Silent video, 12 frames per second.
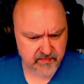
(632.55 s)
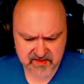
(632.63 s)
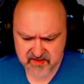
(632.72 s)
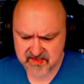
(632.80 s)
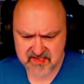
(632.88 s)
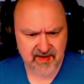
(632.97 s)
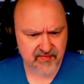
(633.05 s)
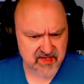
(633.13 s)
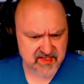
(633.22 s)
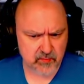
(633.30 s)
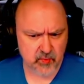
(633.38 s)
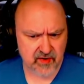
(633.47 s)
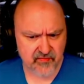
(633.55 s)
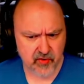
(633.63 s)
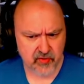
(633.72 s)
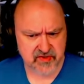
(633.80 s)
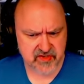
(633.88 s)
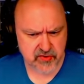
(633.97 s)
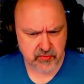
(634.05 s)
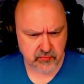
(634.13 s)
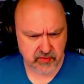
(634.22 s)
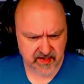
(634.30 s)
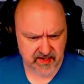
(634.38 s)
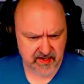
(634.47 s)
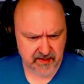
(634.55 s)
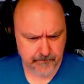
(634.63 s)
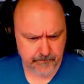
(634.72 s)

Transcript: So 7 is in one of those three.